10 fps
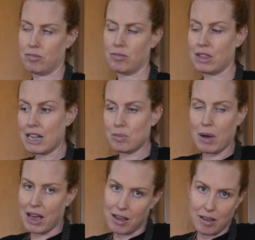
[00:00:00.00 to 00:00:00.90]
That's
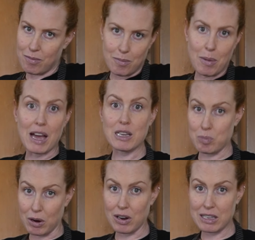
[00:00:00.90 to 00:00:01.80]
my
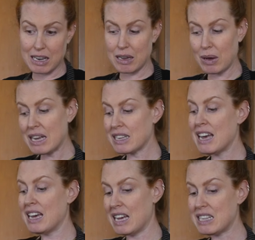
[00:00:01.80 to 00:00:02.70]
experience anyways.
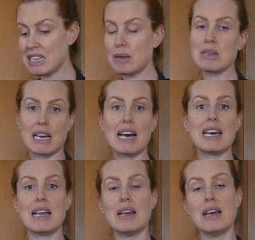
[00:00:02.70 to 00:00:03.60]
It seems like I
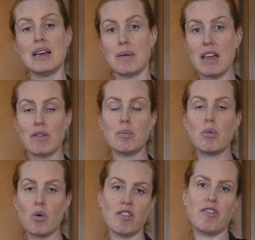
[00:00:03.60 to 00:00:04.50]
get even
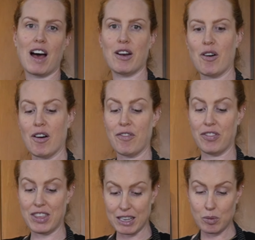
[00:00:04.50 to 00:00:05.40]
more fat off
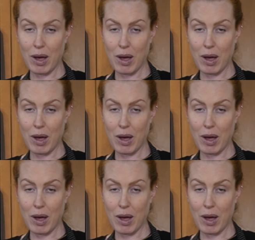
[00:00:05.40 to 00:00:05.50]
this